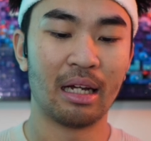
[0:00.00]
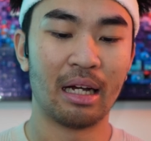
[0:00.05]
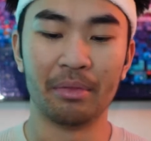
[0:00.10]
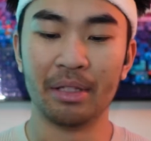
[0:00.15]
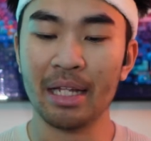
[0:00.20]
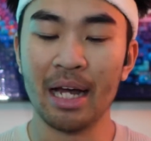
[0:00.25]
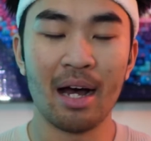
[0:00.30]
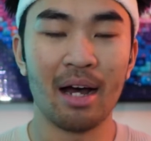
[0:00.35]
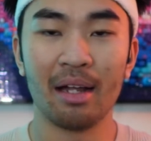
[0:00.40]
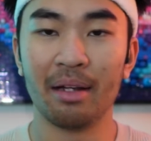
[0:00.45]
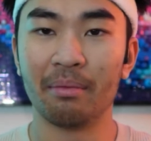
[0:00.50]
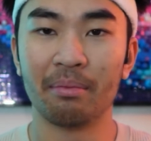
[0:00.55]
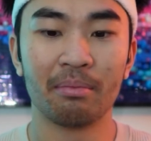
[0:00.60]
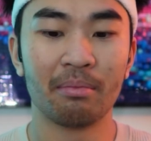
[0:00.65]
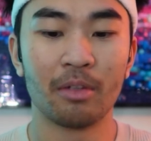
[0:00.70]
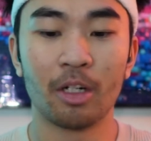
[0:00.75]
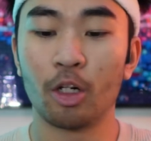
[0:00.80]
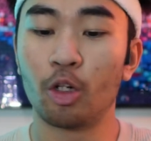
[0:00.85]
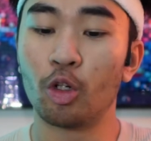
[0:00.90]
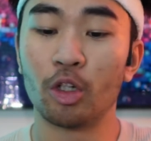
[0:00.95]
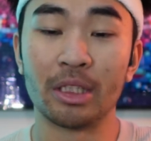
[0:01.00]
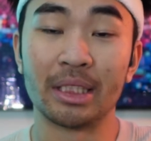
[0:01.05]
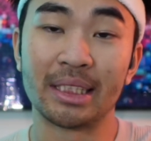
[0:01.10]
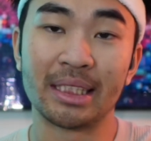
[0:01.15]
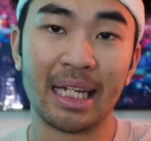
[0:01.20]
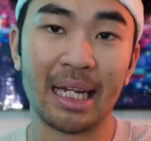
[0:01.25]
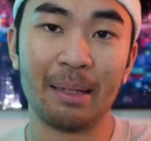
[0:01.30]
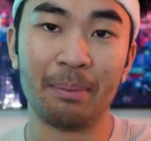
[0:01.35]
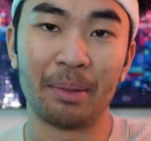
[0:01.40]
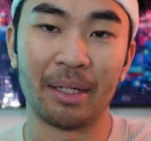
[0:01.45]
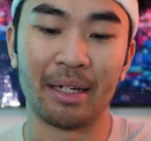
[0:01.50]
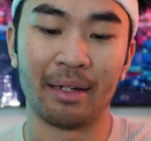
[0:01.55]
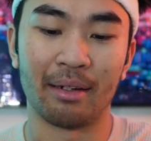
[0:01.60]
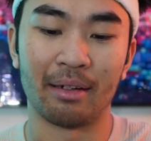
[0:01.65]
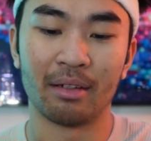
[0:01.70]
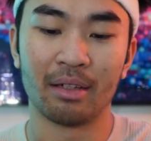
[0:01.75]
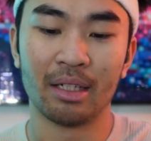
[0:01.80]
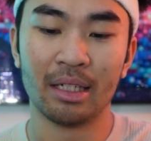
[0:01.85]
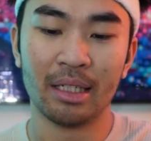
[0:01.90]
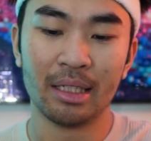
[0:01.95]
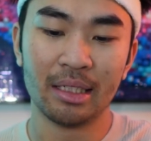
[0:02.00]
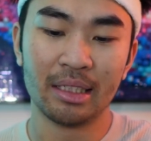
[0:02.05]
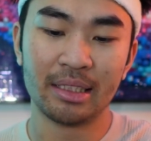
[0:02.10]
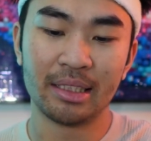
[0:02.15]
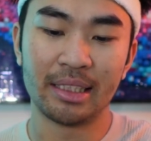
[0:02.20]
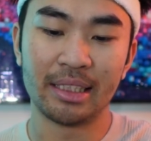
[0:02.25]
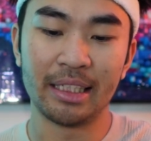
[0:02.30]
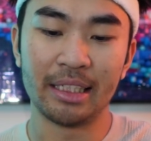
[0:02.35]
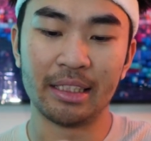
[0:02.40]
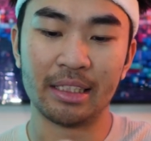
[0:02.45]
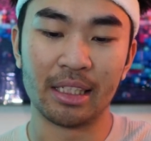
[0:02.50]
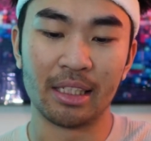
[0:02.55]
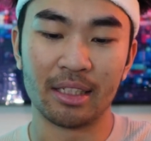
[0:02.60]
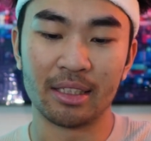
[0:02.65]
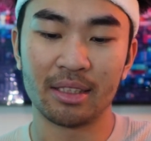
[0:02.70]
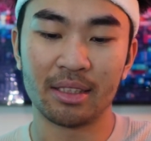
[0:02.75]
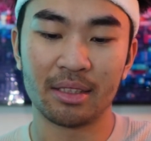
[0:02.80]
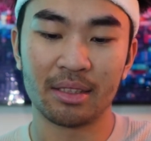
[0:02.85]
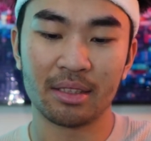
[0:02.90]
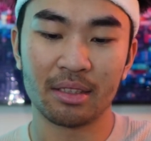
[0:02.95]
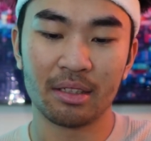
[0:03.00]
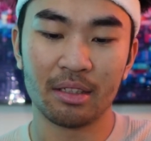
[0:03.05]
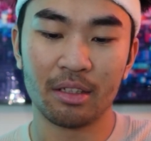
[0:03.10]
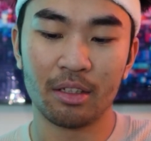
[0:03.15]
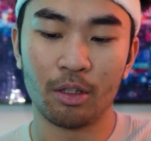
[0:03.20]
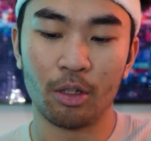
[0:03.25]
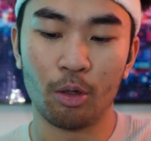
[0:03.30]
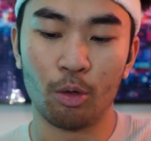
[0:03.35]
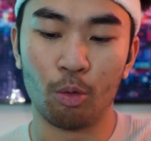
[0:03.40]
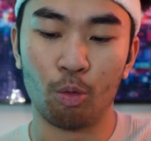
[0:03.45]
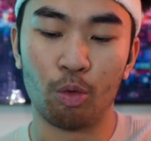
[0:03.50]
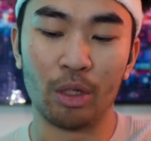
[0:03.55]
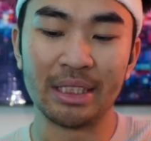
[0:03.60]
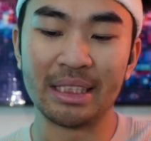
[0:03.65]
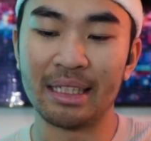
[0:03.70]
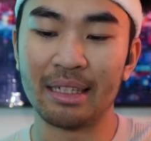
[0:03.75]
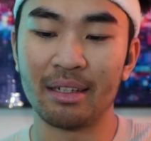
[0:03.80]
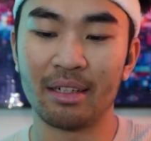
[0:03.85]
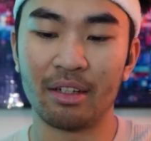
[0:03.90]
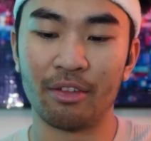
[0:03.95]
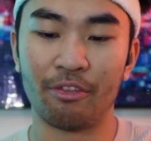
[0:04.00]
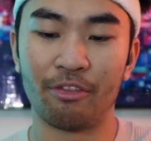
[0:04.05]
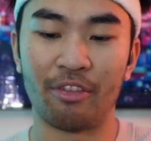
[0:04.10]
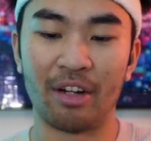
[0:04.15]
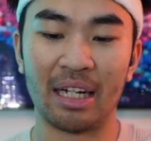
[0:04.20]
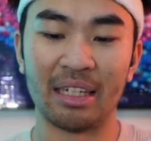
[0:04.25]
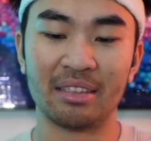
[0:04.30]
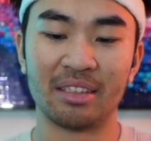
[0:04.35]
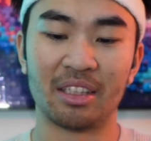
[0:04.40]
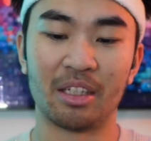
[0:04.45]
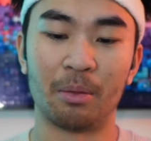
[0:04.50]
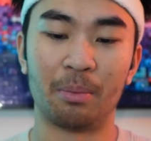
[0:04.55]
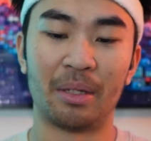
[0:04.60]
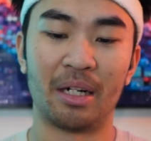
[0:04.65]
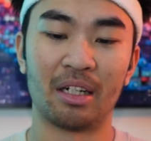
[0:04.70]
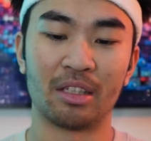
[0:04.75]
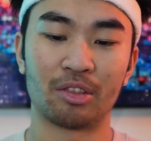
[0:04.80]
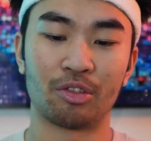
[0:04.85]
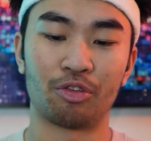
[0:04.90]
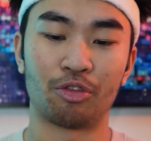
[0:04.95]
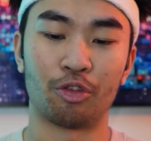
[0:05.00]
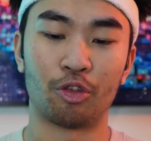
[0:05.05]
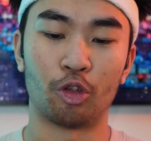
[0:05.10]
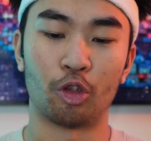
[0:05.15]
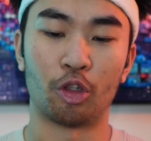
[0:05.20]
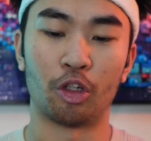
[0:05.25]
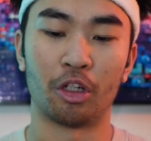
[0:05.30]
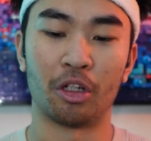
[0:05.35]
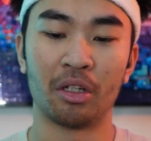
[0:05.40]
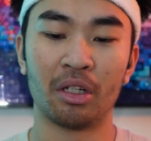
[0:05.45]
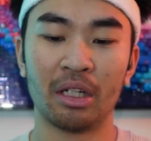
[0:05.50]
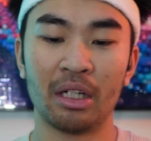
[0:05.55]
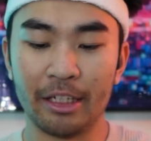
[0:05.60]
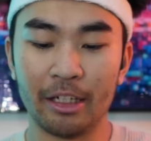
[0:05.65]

Not her escaping, she just wasn't confined to the box for,